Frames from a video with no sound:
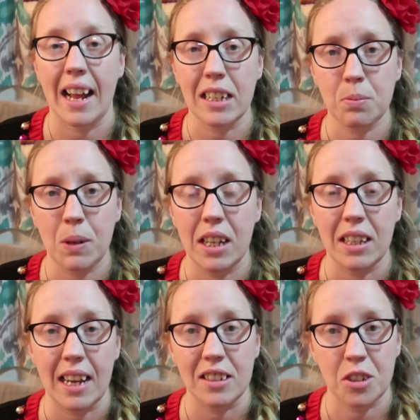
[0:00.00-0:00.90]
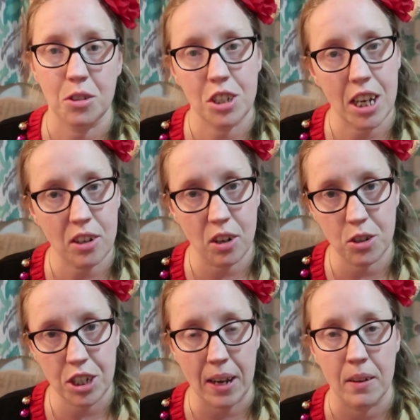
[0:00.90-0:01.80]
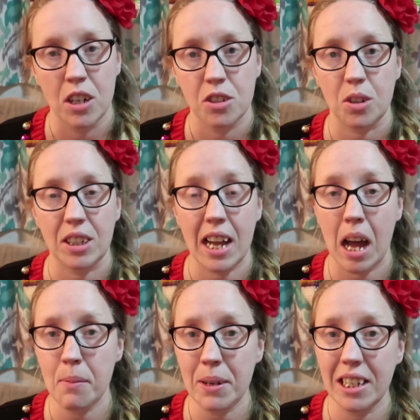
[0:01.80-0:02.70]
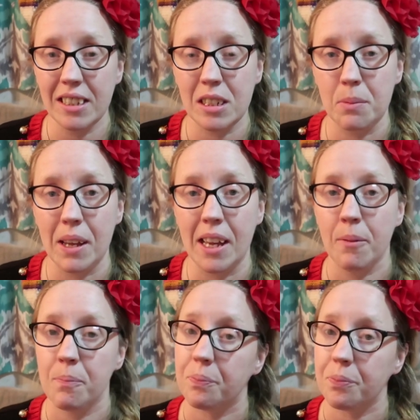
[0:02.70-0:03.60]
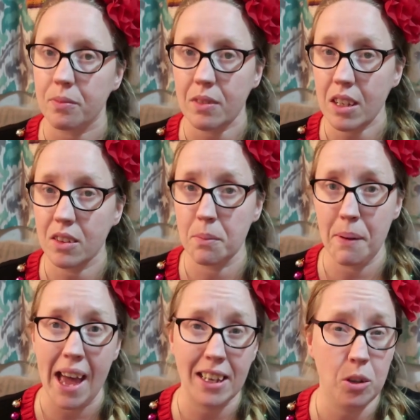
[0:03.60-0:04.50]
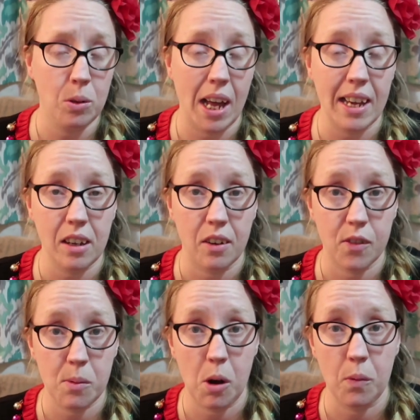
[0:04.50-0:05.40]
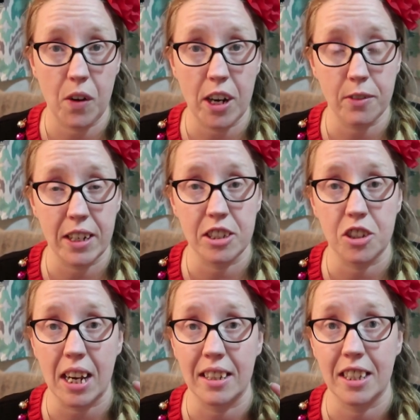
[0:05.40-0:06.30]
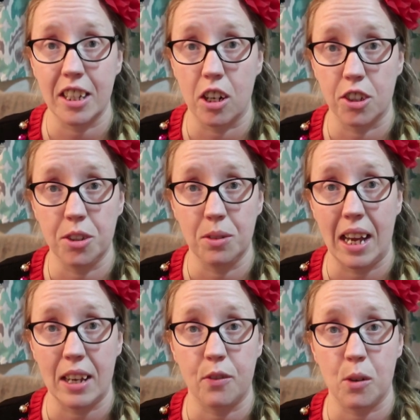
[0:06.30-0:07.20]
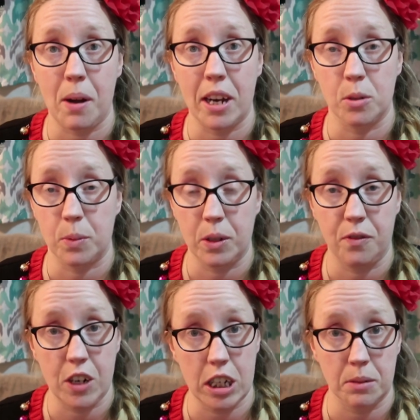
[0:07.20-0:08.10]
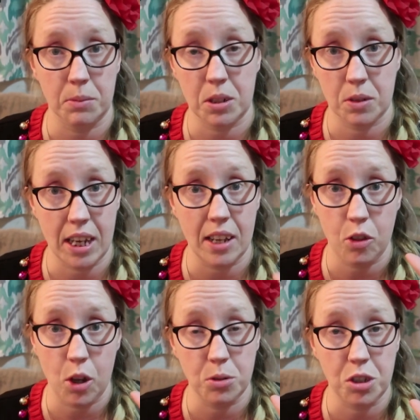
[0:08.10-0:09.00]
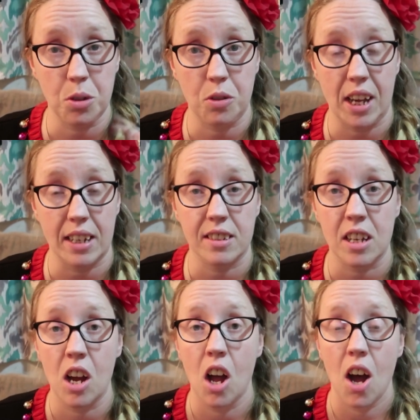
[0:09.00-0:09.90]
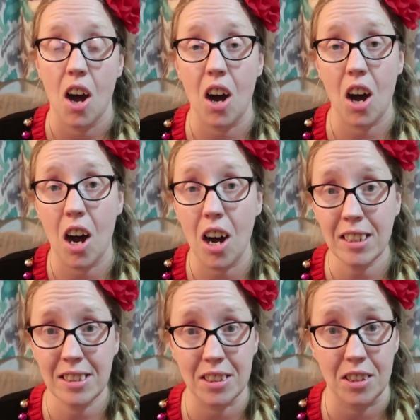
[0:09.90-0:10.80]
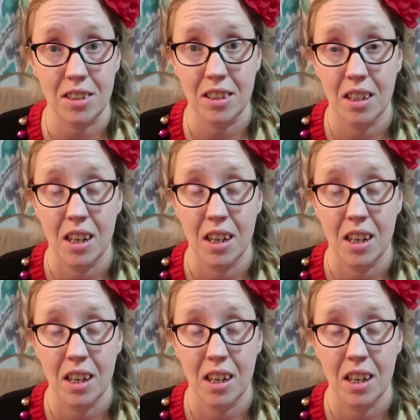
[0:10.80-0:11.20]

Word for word: as well as TooShay Crochet. So the comment needs to be the bag you like from Home Fire Ridge and the yarn you like from Iron Wheel Farms, okay? Those two things. Also,